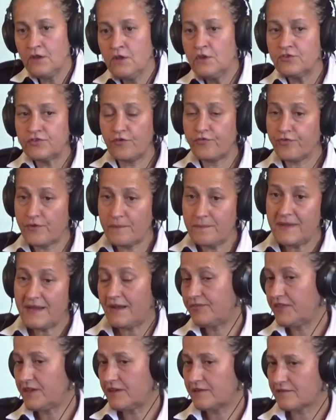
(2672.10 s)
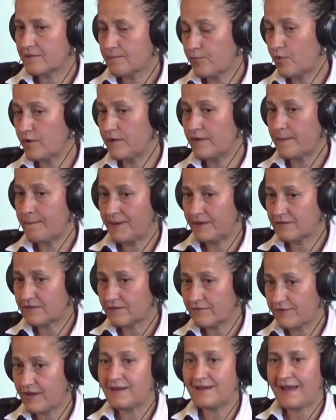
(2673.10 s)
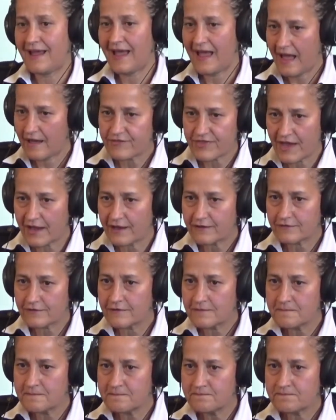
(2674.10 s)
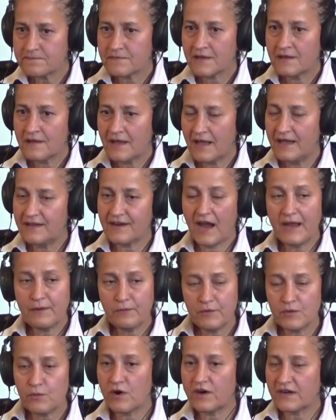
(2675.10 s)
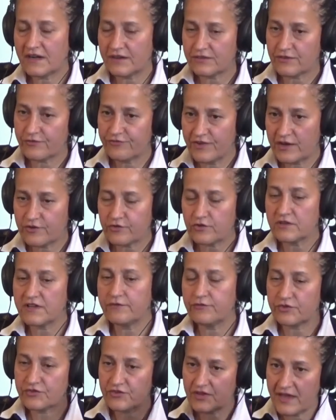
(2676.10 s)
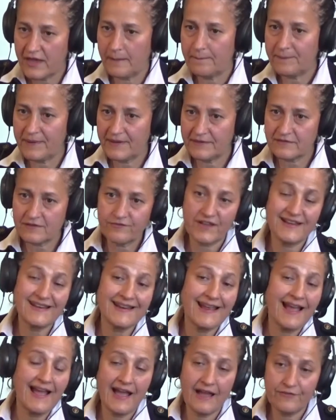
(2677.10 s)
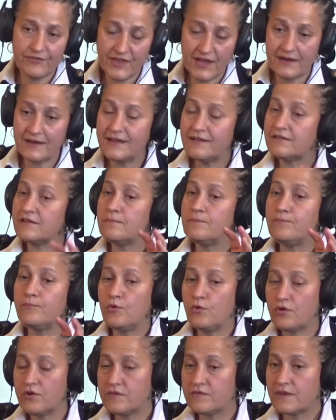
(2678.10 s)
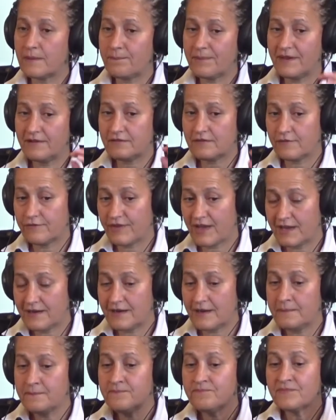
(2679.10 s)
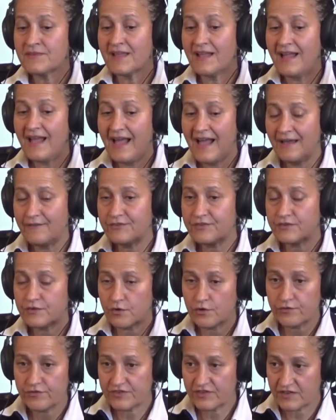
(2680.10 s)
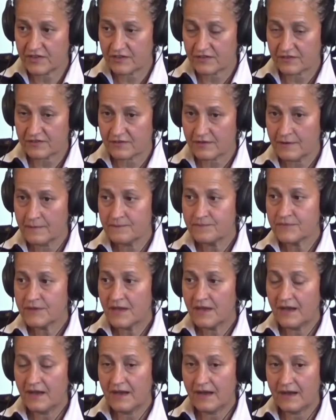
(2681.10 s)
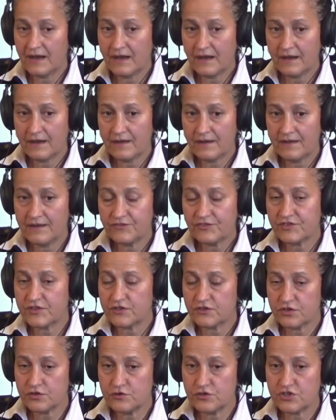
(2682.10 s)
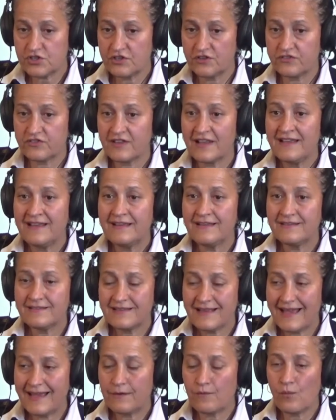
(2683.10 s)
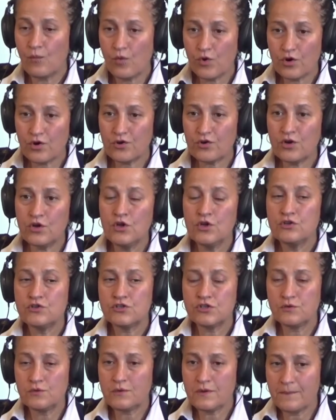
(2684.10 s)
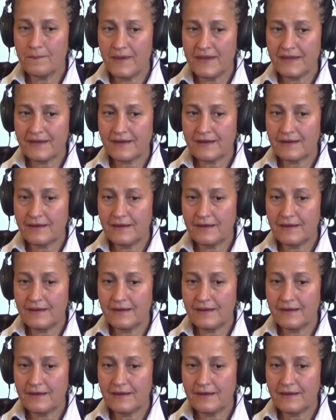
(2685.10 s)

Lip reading: So for me, I think it's important that Pennsylvania have that. And I would work at the federal level to help Pennsylvania have that. It's important that Pennsylvania have services, institutions that work to make